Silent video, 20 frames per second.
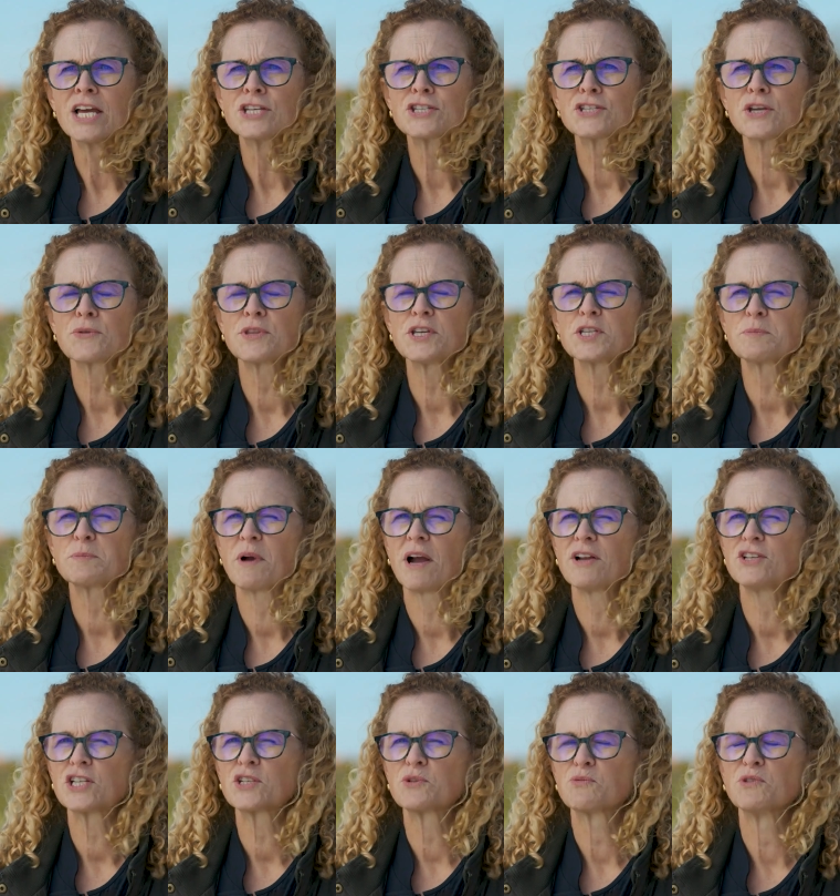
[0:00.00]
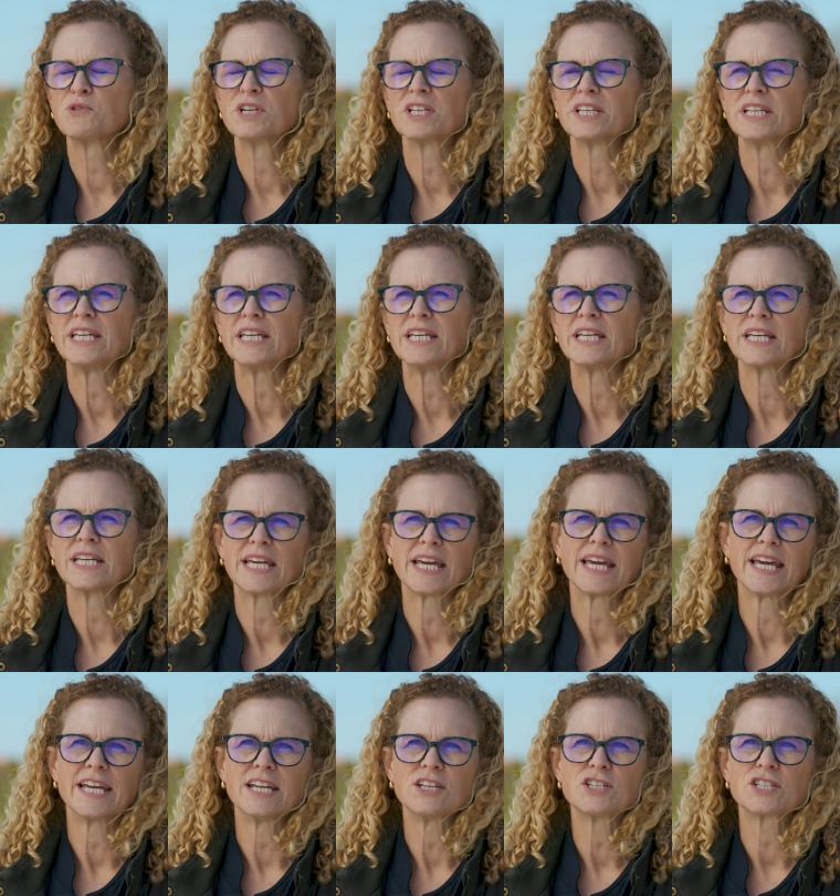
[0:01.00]
So this project really
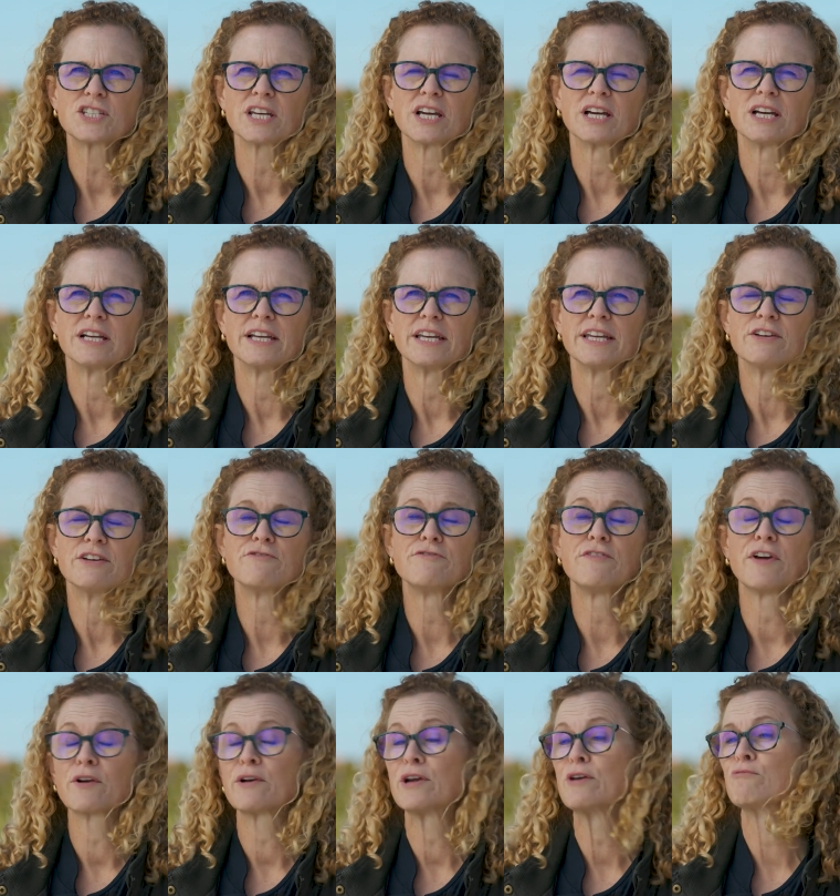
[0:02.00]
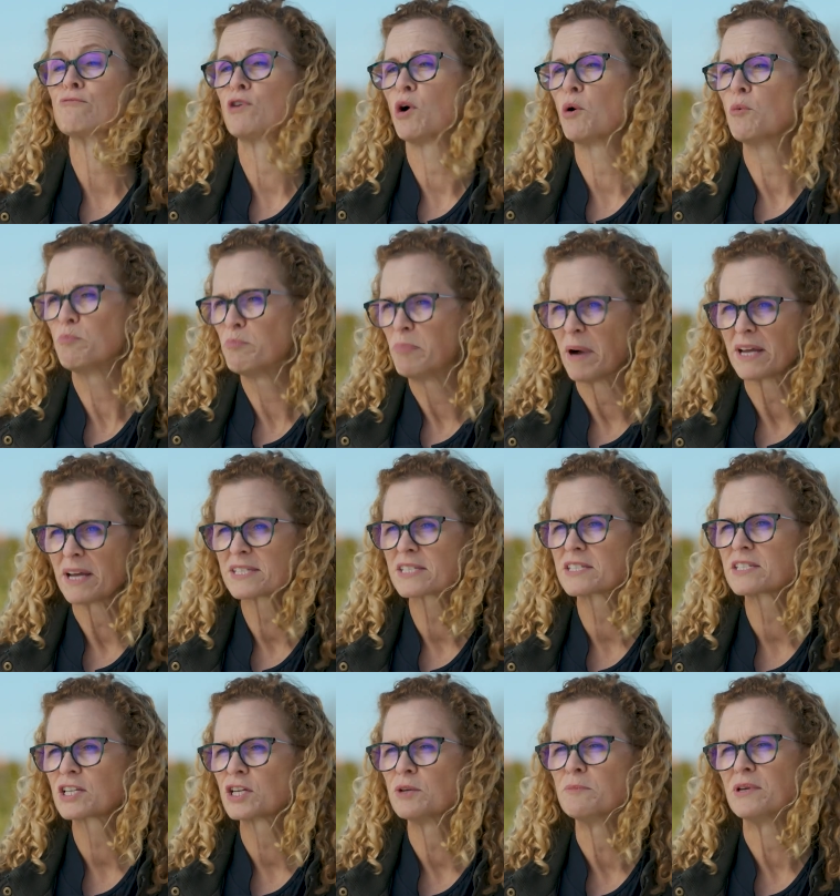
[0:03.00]
engaged in a very
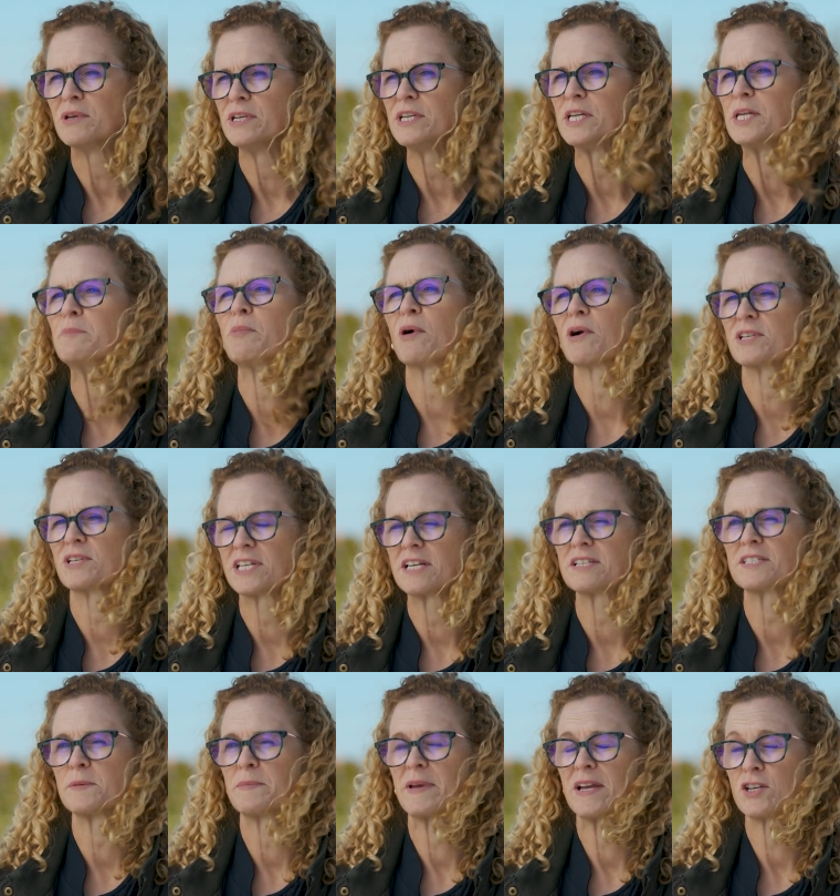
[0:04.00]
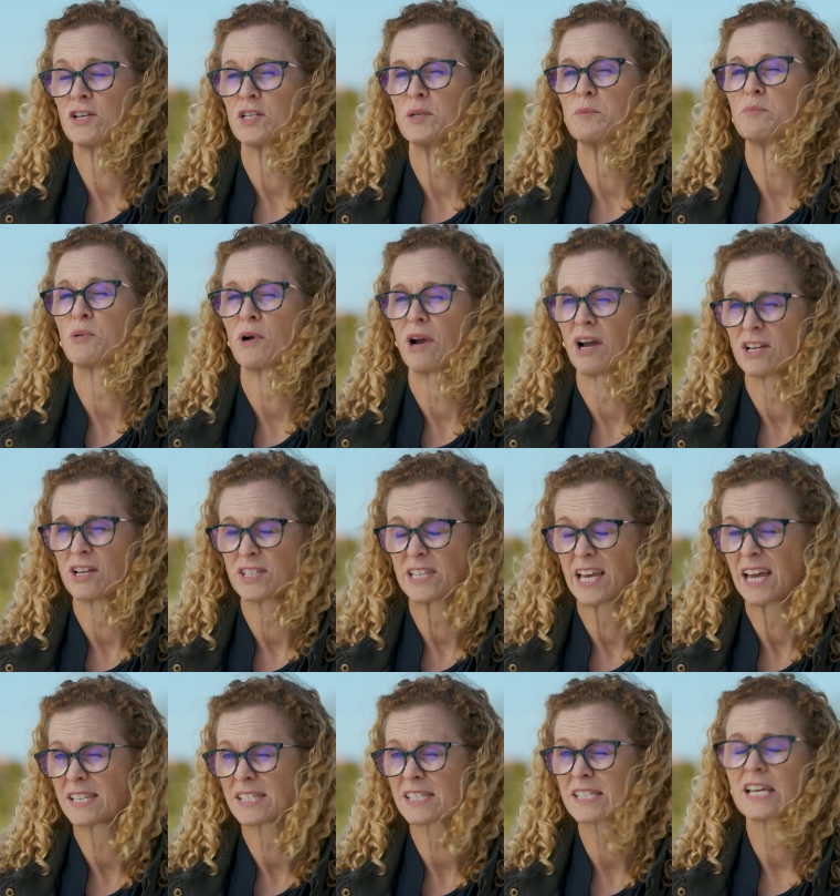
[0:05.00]
robust community participation
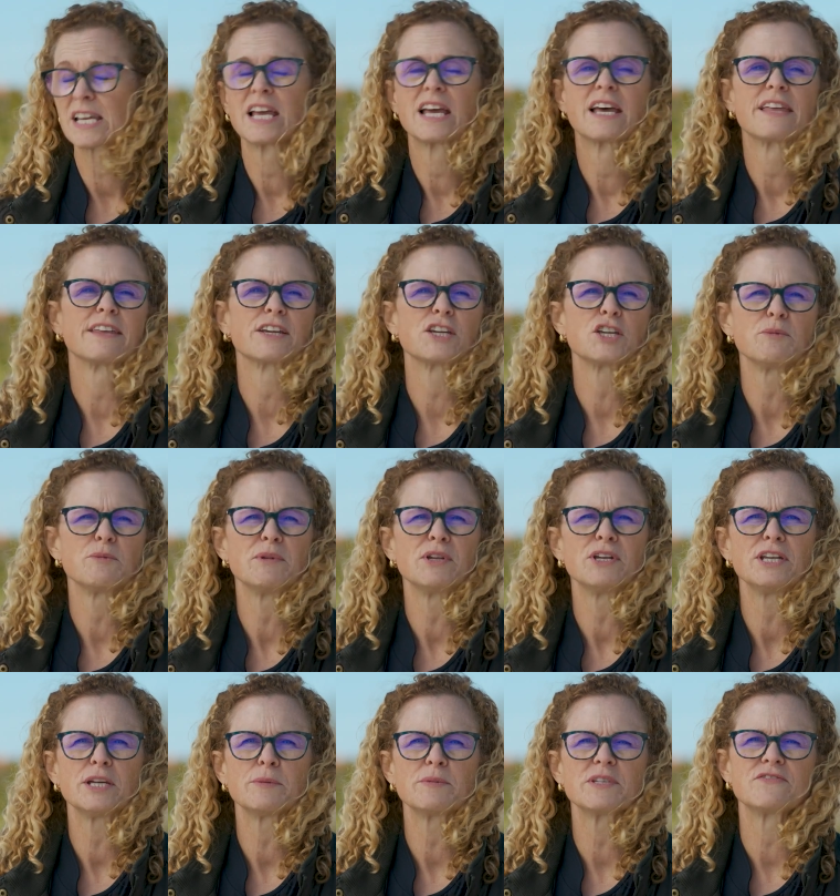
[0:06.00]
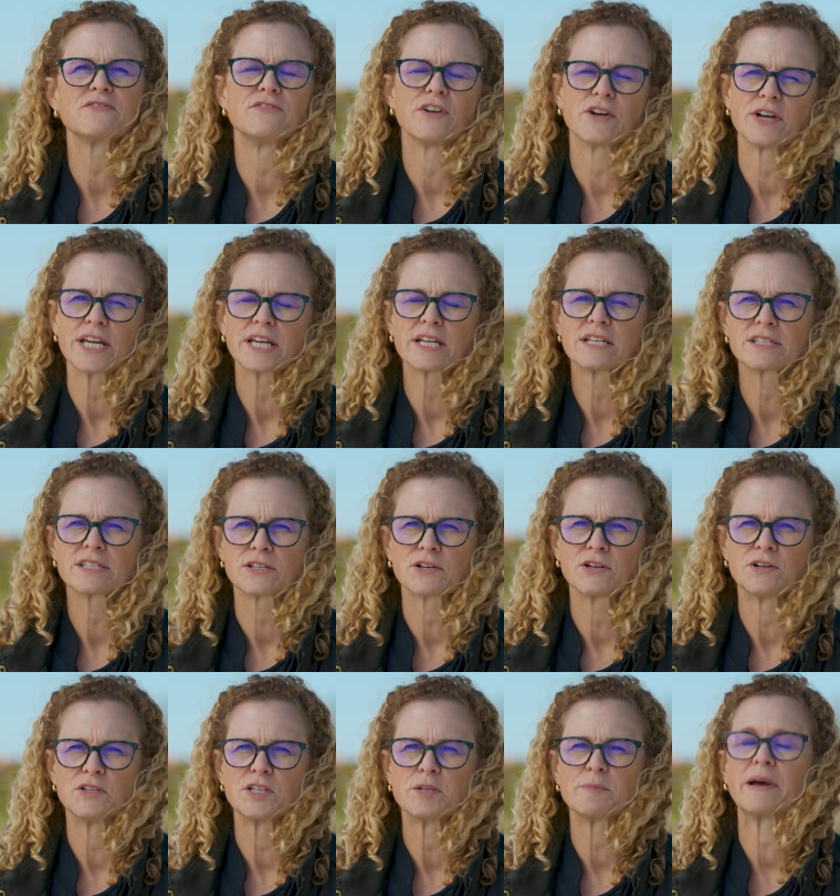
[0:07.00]
process. The community was very
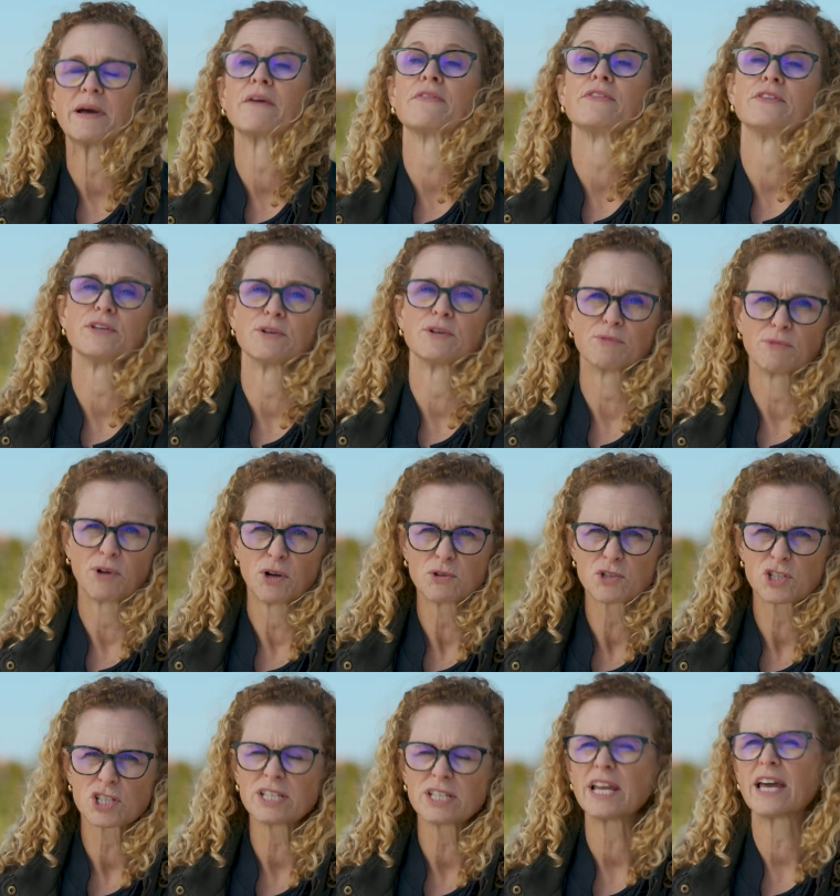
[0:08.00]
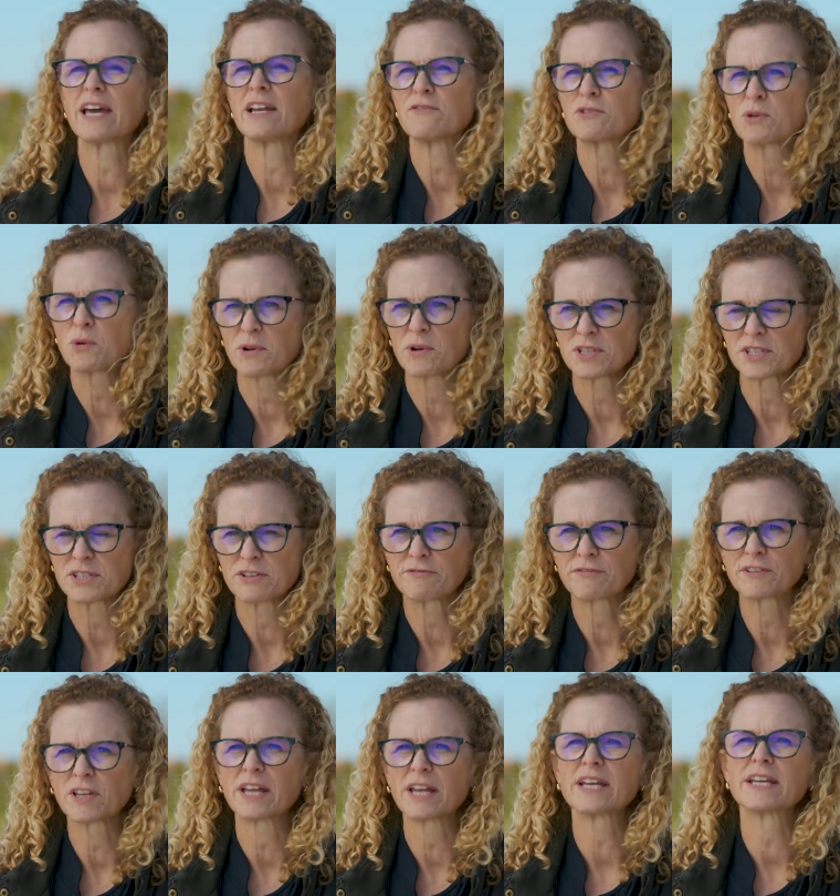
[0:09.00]
concerned about the erosion and, of course, the
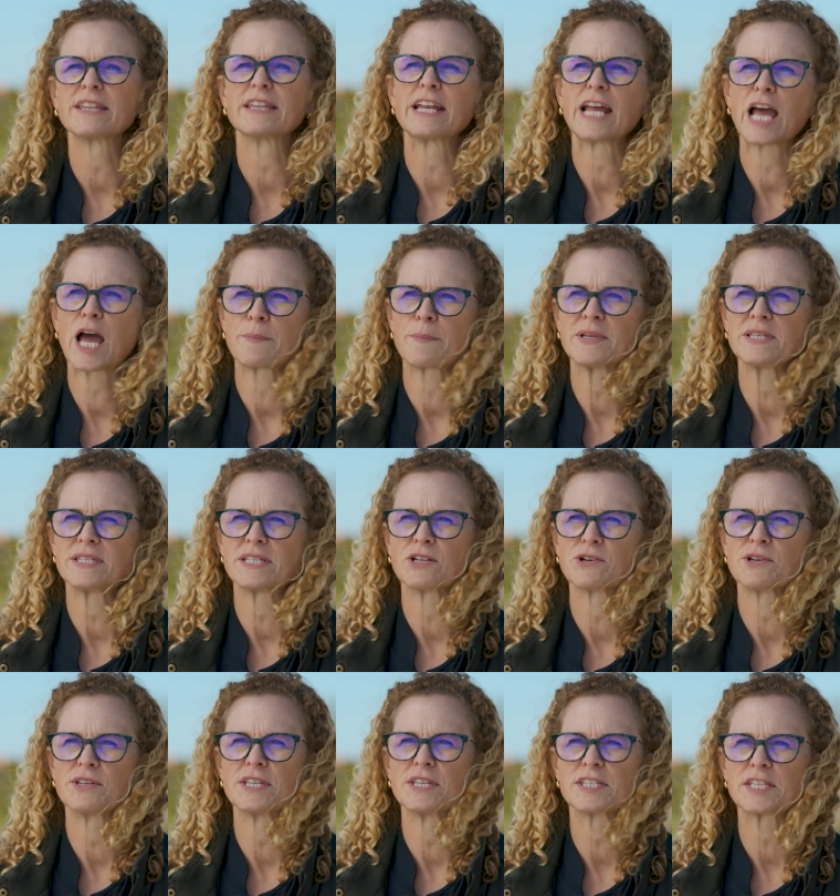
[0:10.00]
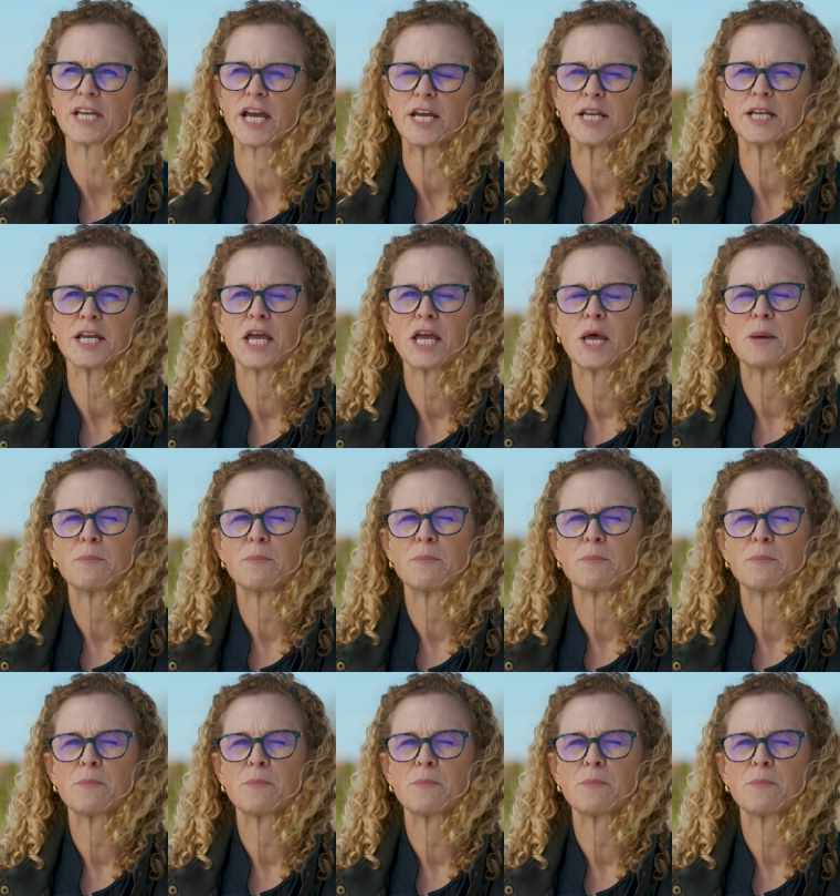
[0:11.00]
flooding that happens here in the site.